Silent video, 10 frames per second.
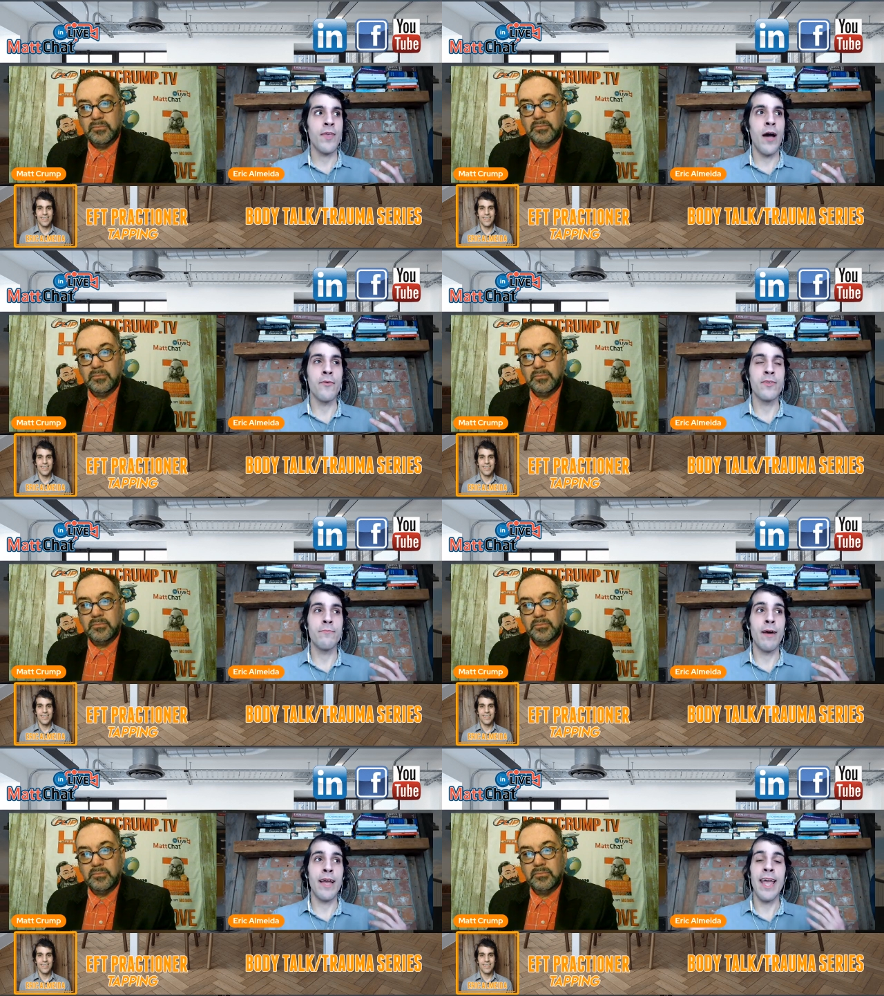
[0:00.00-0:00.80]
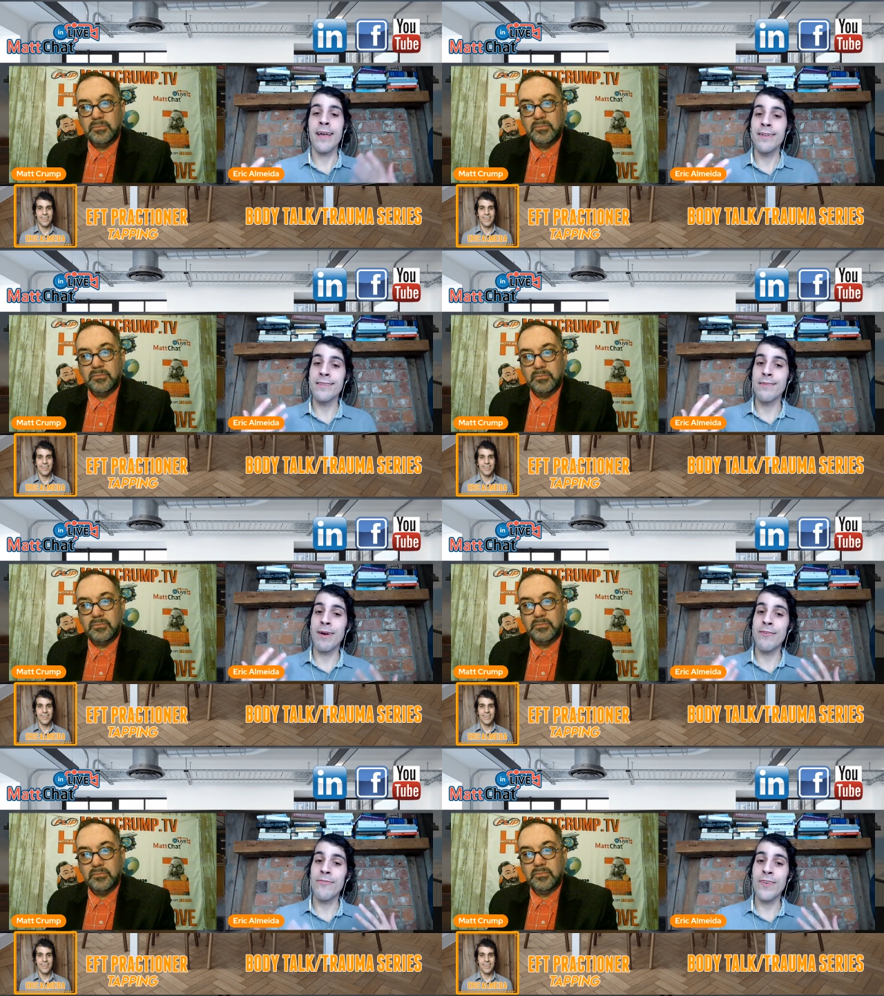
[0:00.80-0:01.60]
Speaker 1: I was, my hands and
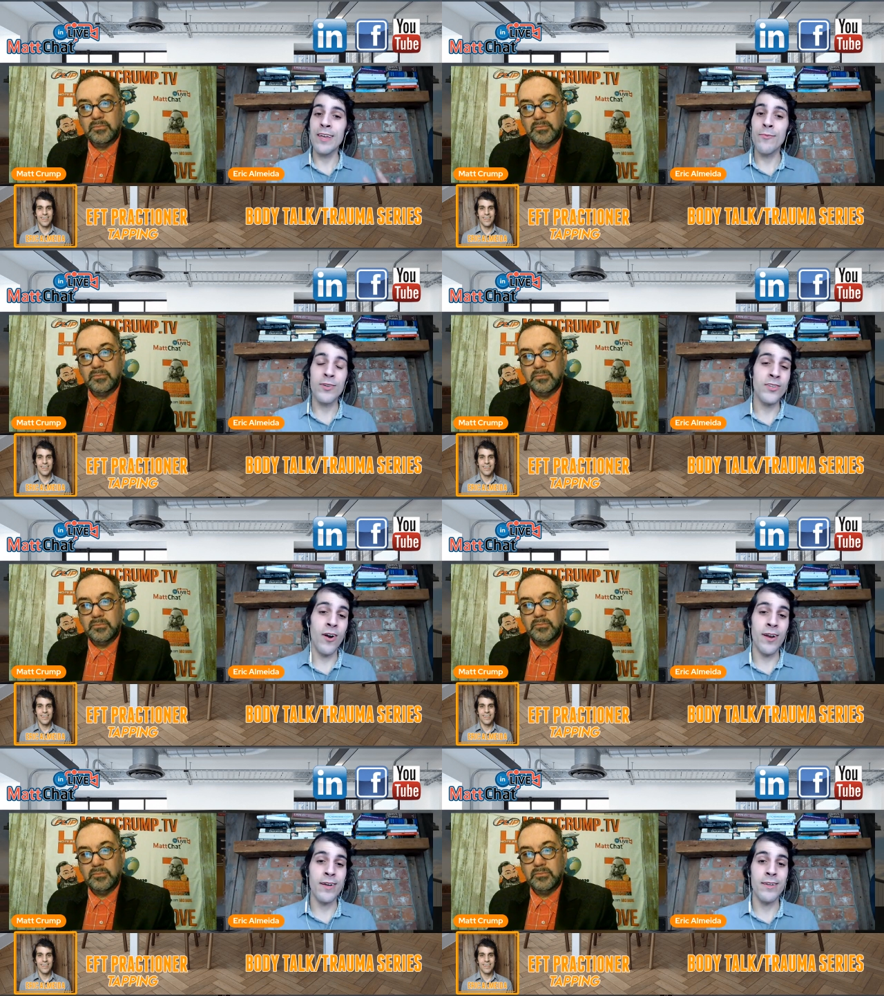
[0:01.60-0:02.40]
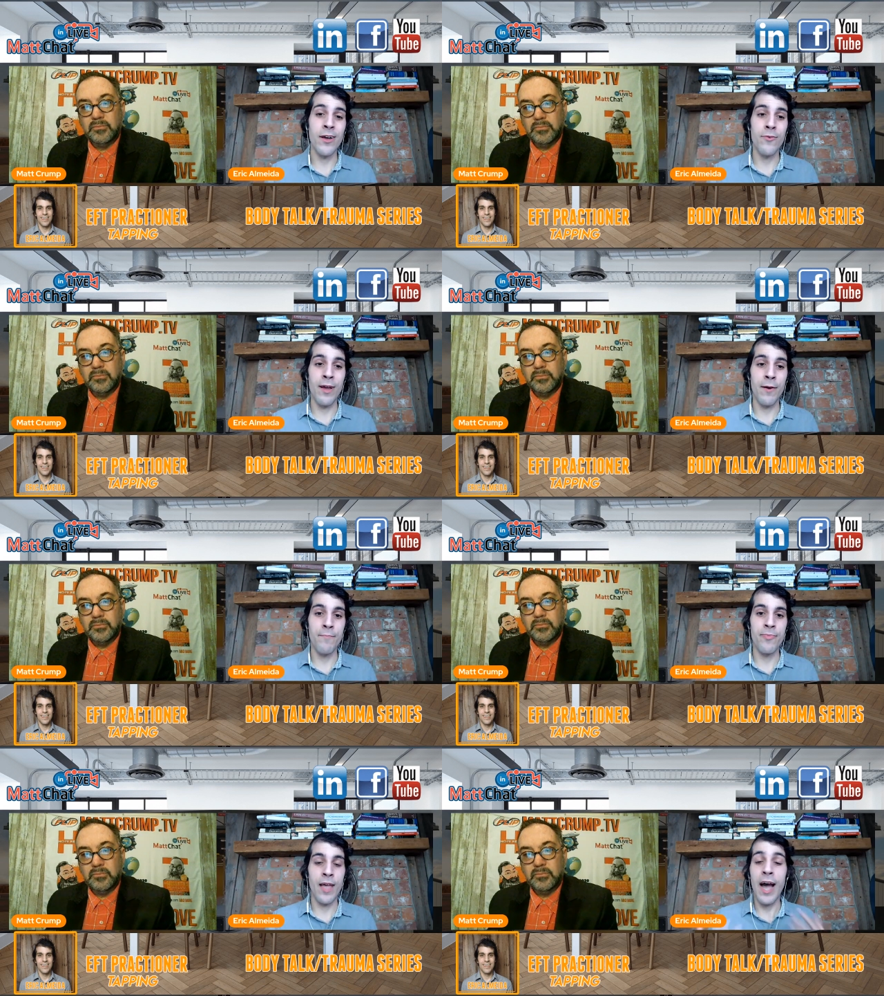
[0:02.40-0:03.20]
my feet were starting to go
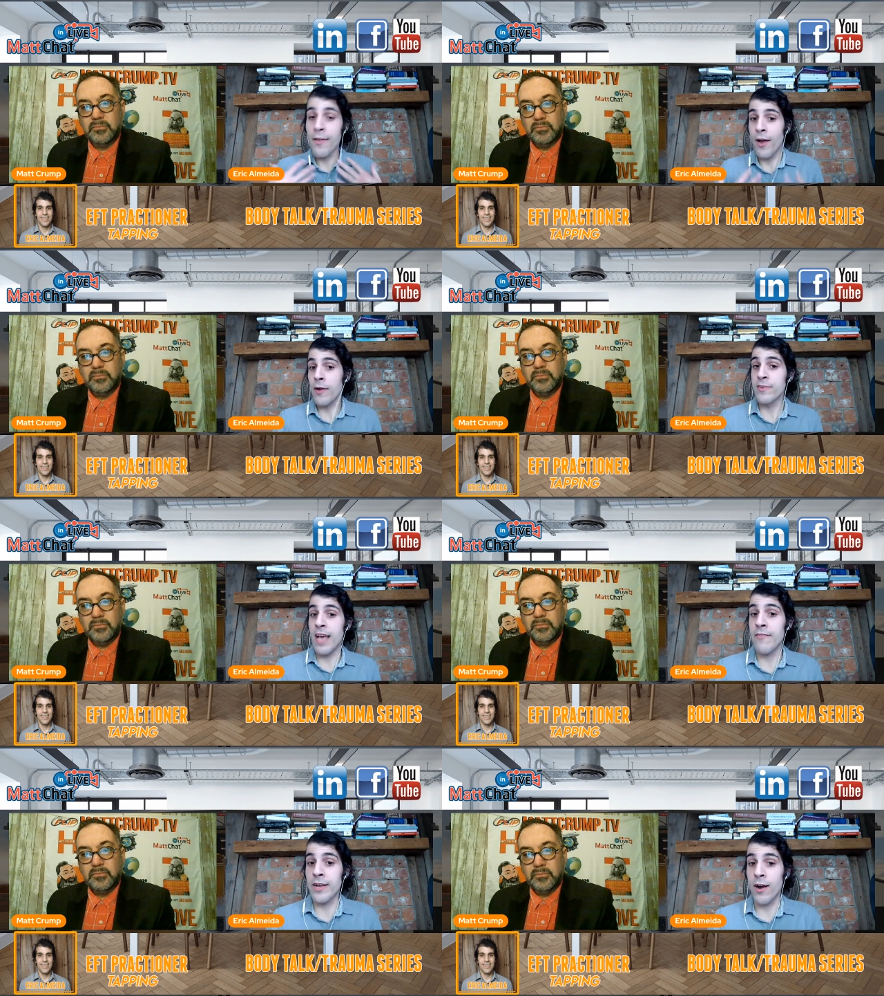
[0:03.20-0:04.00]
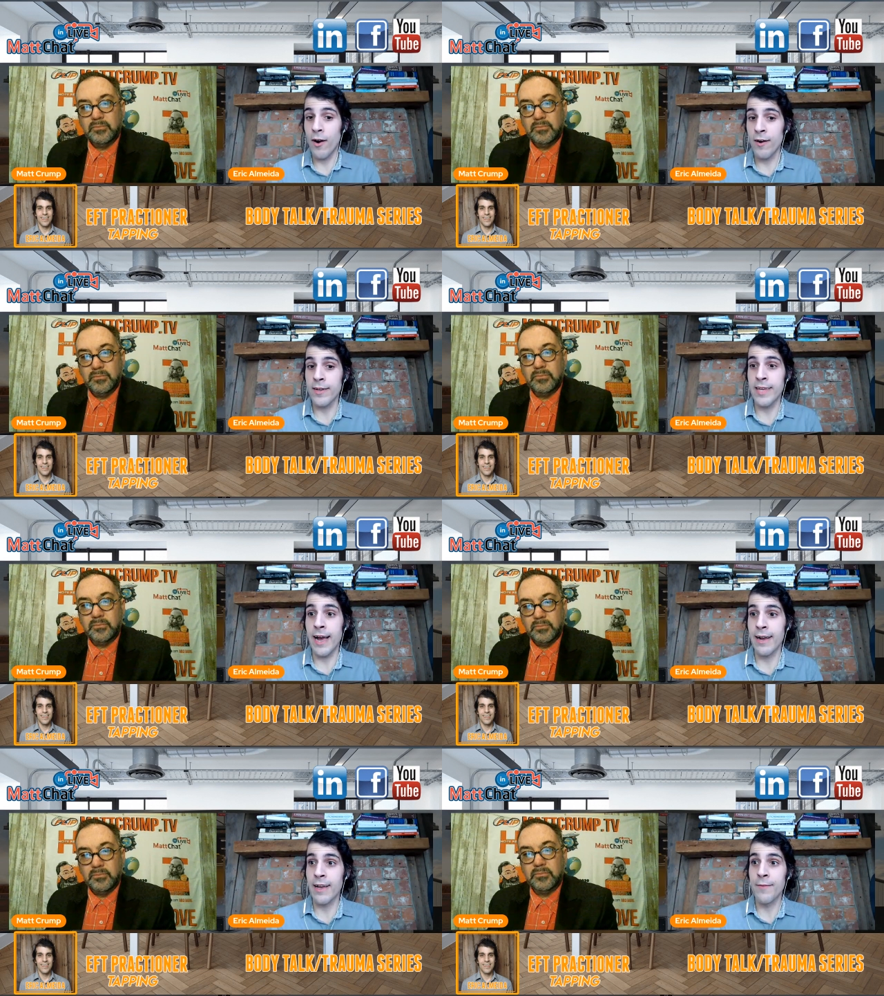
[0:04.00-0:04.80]
numb. I thought I was having a heart
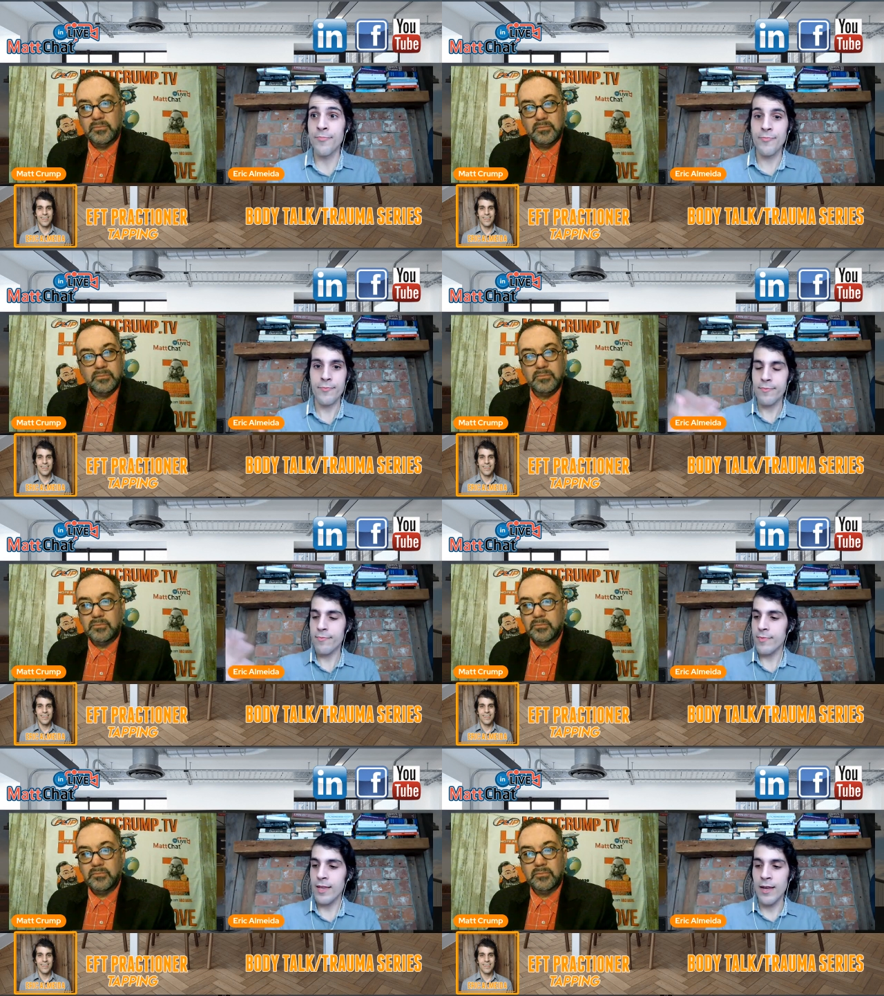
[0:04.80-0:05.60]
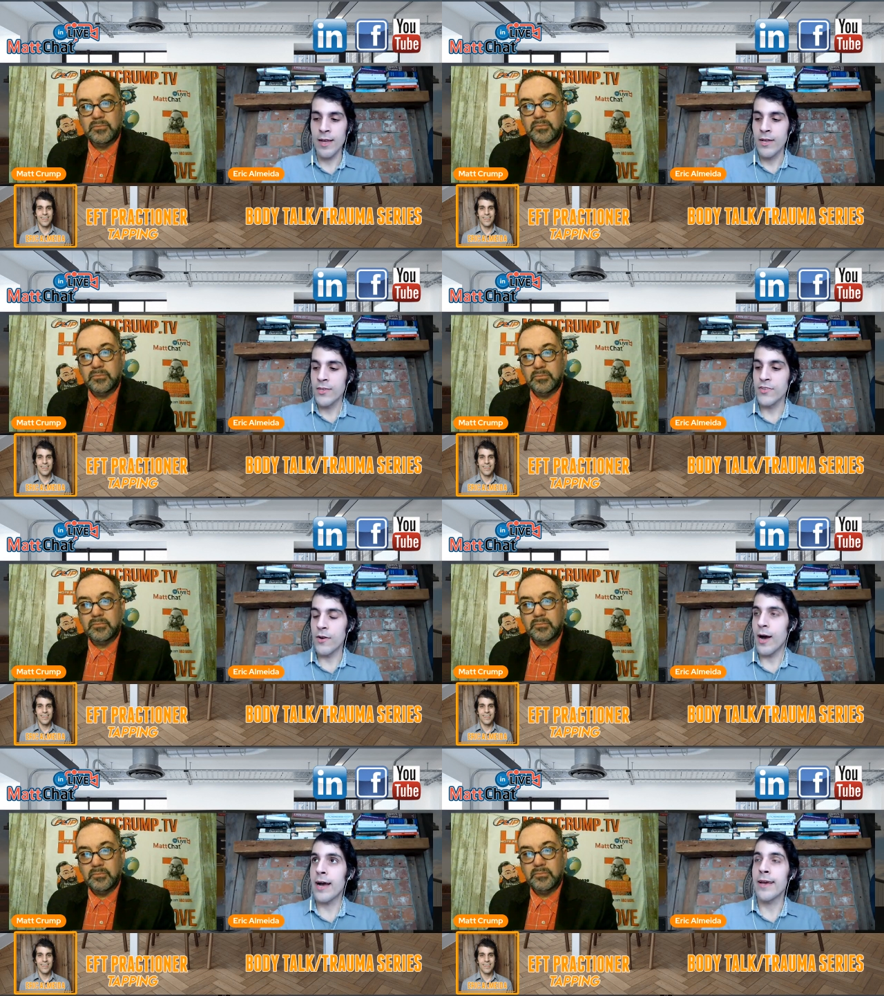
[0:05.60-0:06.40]
attack. So
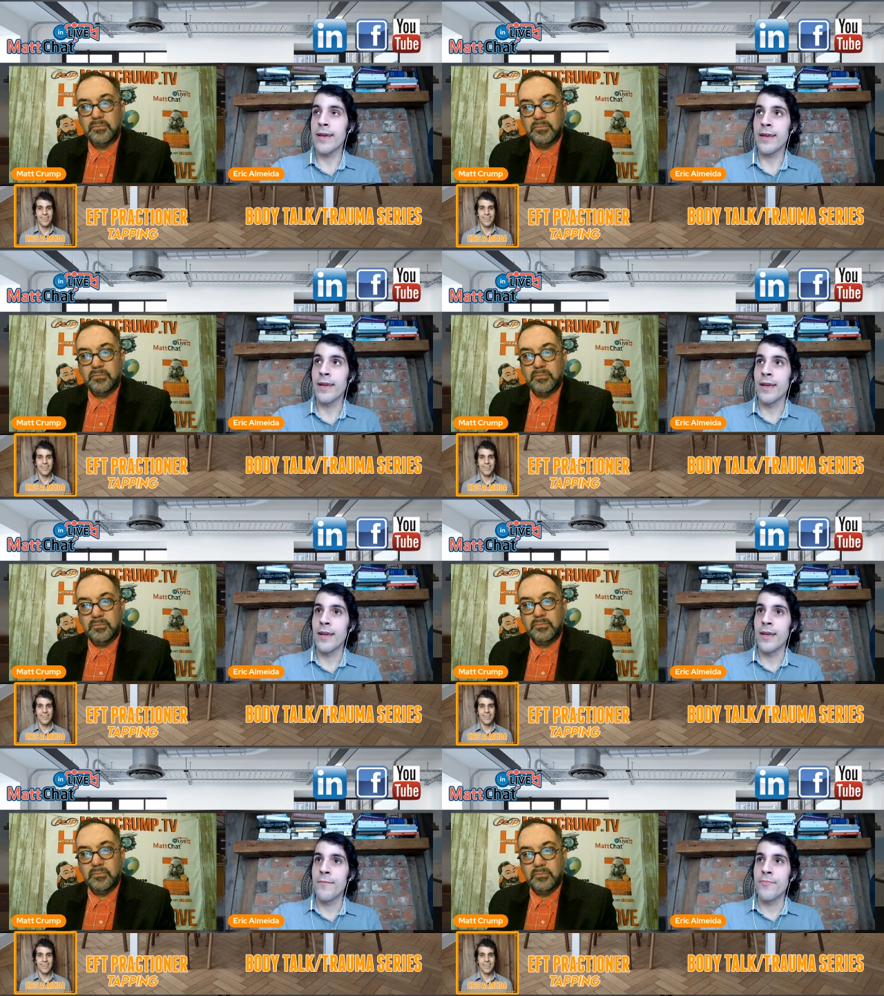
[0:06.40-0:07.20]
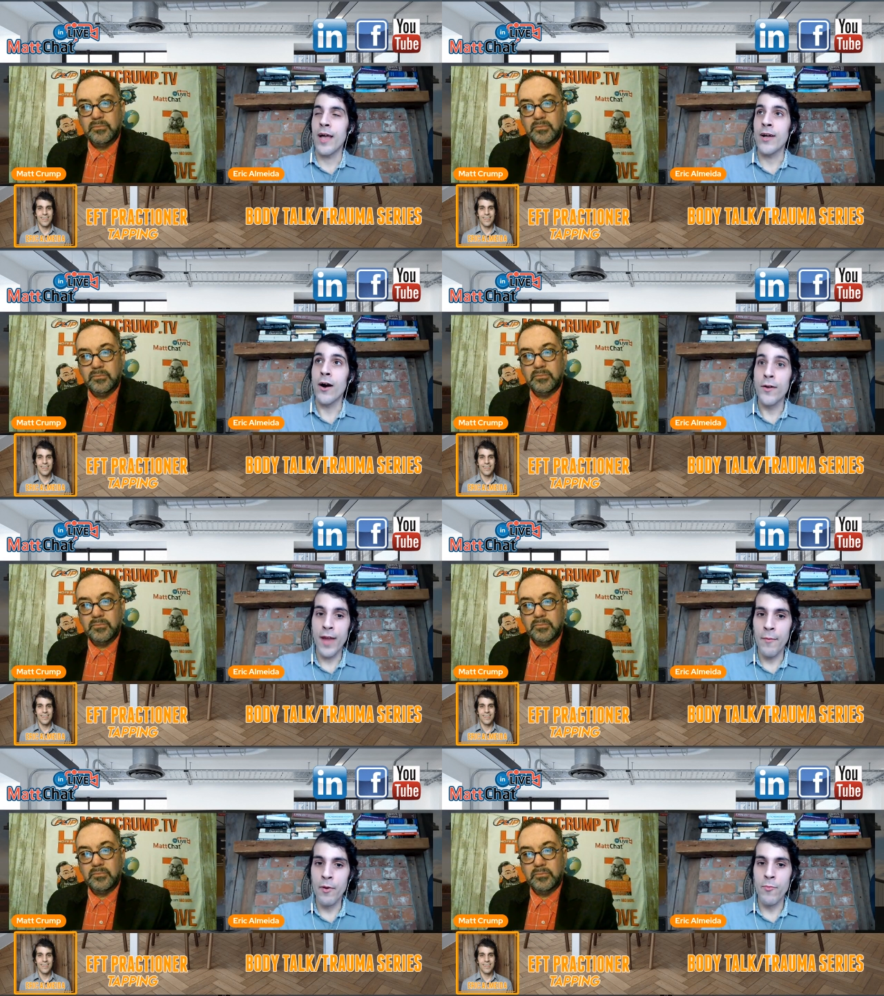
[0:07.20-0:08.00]
I, I call
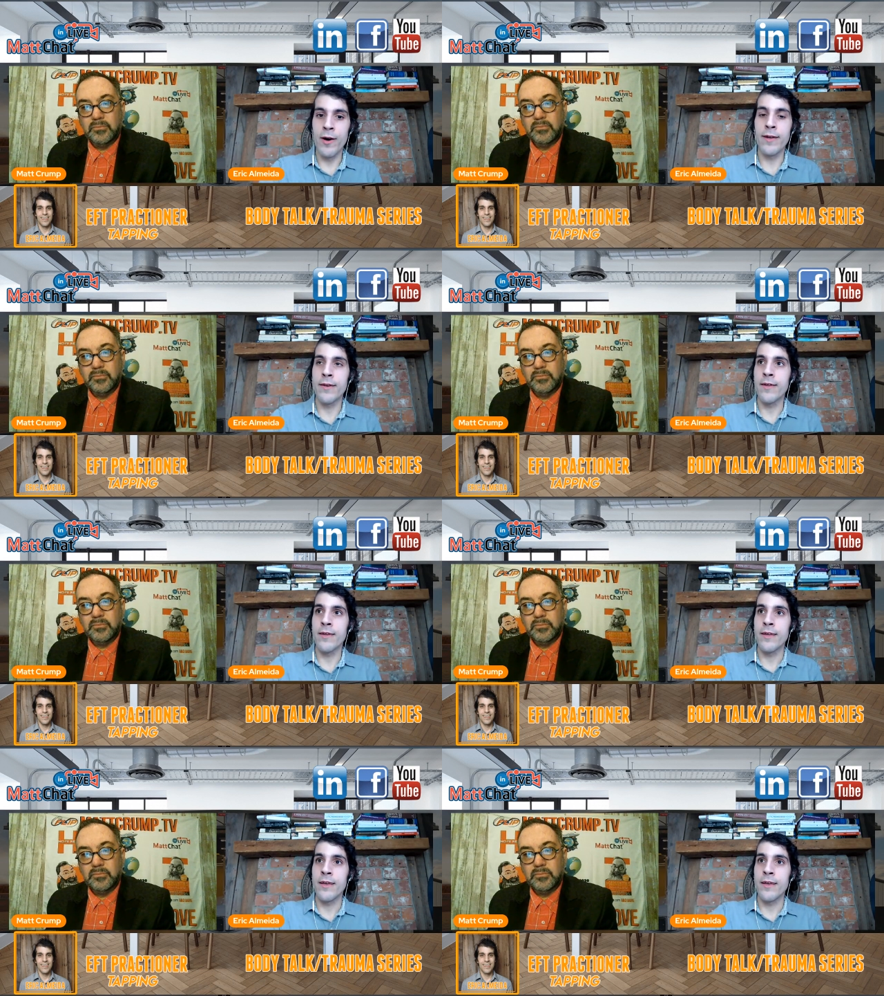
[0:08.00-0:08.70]
nine one one